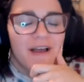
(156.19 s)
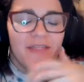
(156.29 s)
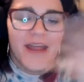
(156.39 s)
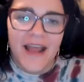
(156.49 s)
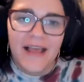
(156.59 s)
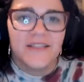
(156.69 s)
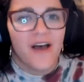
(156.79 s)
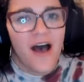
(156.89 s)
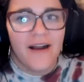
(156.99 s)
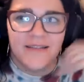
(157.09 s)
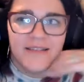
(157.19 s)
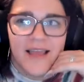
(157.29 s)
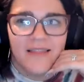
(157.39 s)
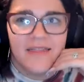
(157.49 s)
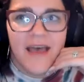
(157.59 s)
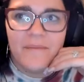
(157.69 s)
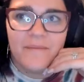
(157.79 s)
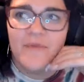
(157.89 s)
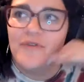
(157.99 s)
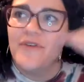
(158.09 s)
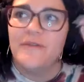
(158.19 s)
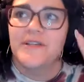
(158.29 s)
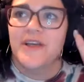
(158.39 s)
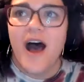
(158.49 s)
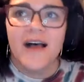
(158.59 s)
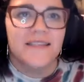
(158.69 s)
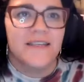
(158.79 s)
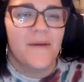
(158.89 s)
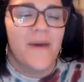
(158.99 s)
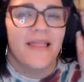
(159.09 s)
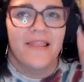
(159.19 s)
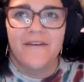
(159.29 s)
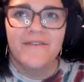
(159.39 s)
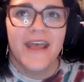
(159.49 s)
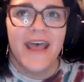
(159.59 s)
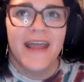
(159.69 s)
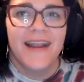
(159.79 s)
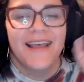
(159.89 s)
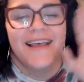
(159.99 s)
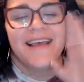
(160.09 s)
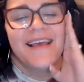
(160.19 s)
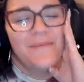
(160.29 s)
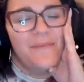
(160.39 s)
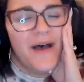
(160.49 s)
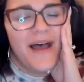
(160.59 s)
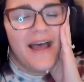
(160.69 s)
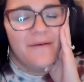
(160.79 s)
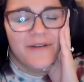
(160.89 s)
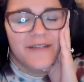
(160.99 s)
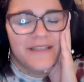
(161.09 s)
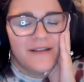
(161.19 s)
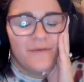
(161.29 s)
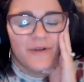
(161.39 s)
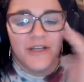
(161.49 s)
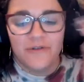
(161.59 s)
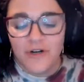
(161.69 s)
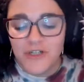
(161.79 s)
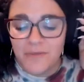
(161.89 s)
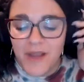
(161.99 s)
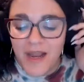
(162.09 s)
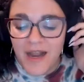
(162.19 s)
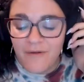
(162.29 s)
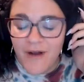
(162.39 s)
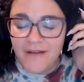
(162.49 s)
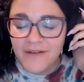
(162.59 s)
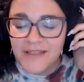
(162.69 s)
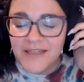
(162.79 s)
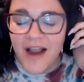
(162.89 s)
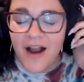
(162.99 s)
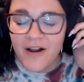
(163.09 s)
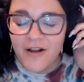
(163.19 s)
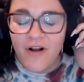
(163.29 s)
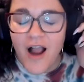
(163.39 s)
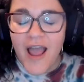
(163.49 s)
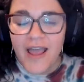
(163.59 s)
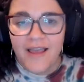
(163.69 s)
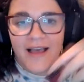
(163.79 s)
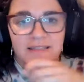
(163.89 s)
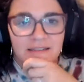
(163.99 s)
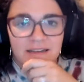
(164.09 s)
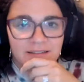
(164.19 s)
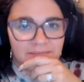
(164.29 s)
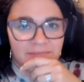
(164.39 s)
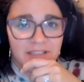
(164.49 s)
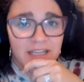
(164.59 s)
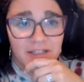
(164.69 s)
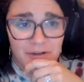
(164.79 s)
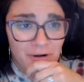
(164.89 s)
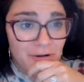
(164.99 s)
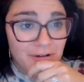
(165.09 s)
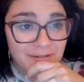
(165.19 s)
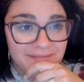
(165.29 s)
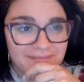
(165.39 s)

And then I saw it and I was like, that movie was awesome. I loved it. But it was a really tortured beginning where I was scared and crying as a 6-year-old.